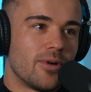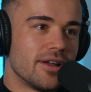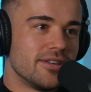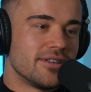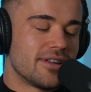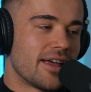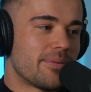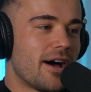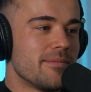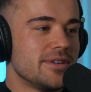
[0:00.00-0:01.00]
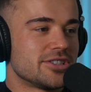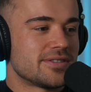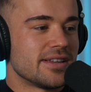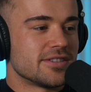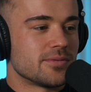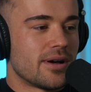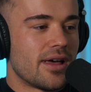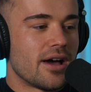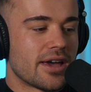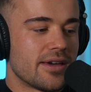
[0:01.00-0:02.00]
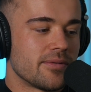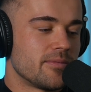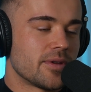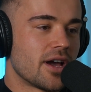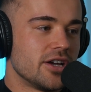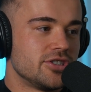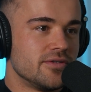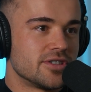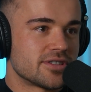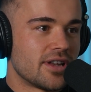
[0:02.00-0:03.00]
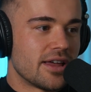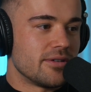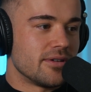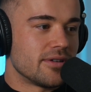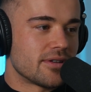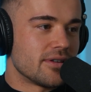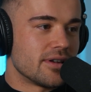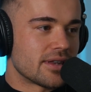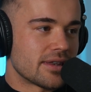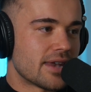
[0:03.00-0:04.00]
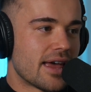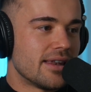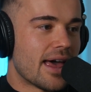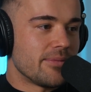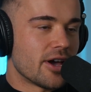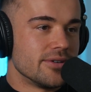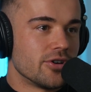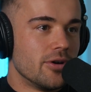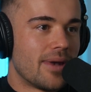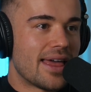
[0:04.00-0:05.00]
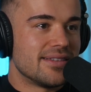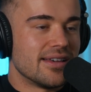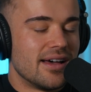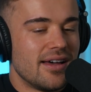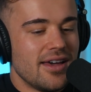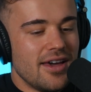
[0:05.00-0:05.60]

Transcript: what? Like part of me just thinks as well, like, okay, the guy should have just like let him go and got him later.